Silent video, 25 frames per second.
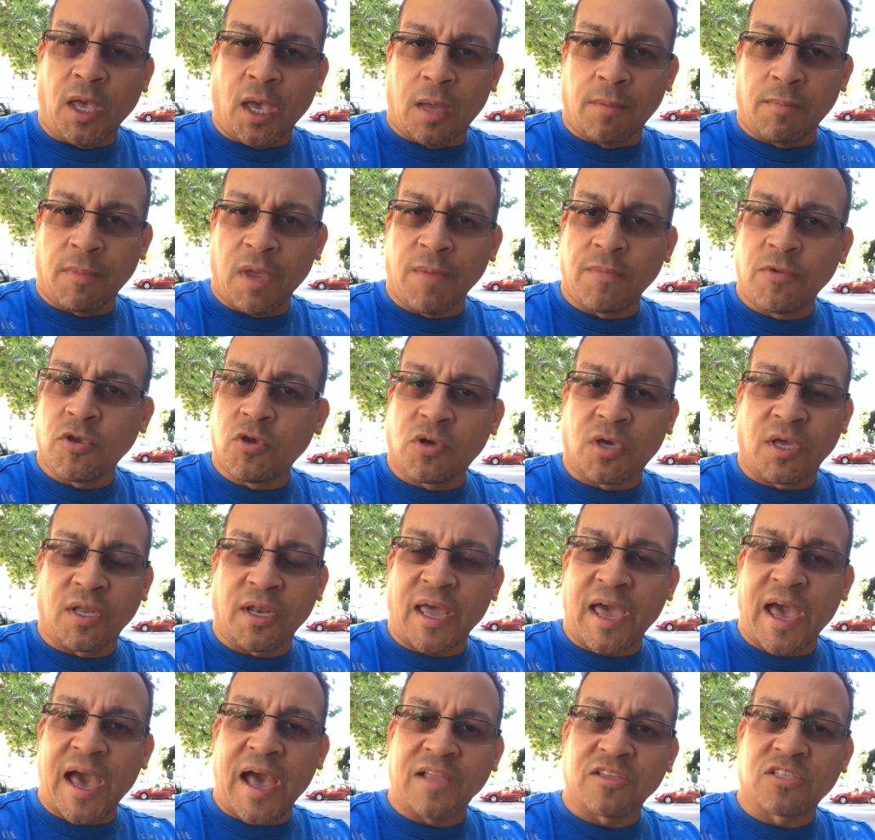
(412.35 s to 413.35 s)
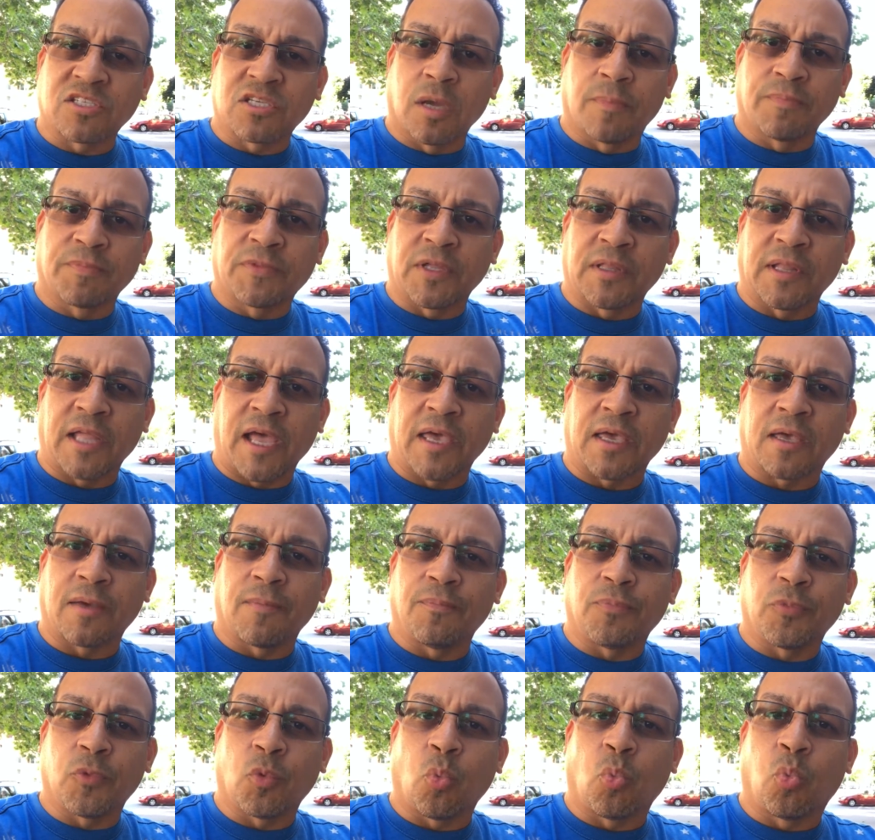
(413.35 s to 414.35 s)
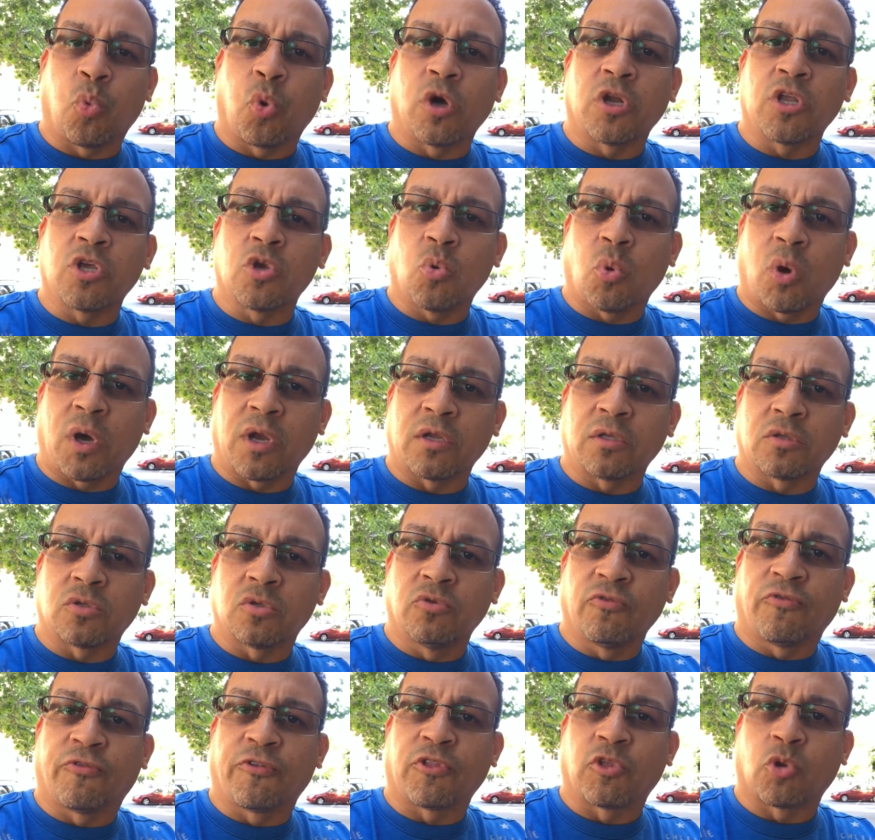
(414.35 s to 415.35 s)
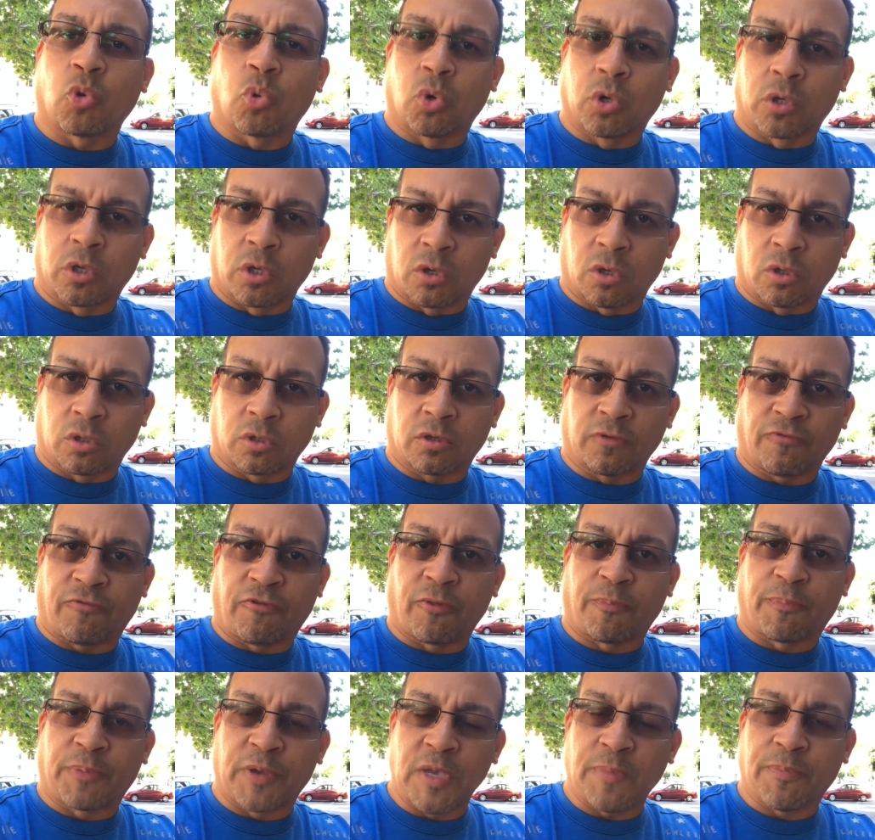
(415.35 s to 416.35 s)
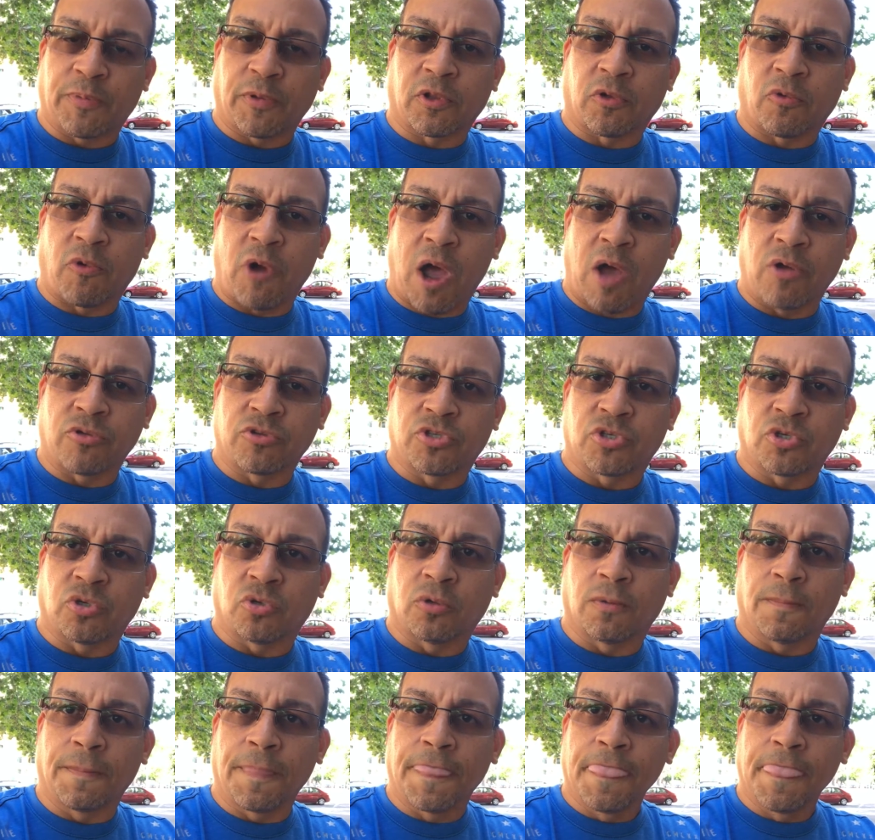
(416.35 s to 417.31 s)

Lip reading: and maybe you can add something like, what do you want to do for the world, for people around you?